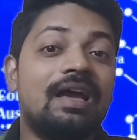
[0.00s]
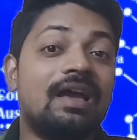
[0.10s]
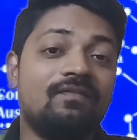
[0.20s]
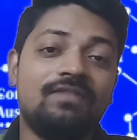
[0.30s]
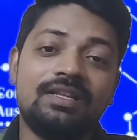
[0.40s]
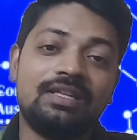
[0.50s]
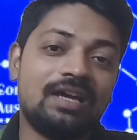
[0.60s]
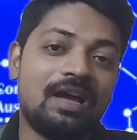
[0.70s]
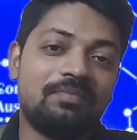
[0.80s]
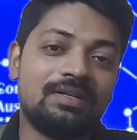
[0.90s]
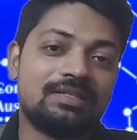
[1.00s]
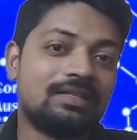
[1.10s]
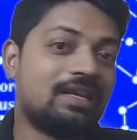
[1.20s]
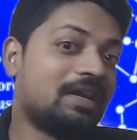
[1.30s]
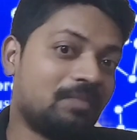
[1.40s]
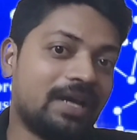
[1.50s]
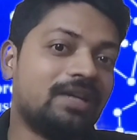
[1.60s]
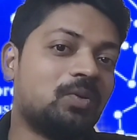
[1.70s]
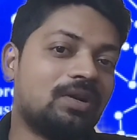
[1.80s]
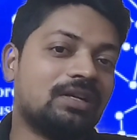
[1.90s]
Everything happens in their
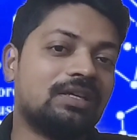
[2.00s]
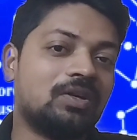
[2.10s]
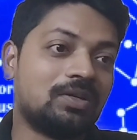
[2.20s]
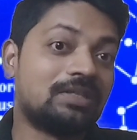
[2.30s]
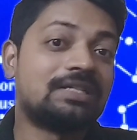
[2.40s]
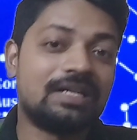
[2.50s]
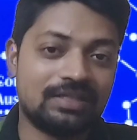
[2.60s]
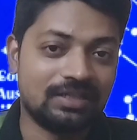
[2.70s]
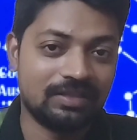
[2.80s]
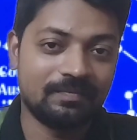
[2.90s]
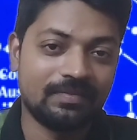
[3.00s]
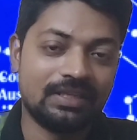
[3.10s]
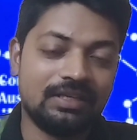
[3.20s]
mind only, constantly.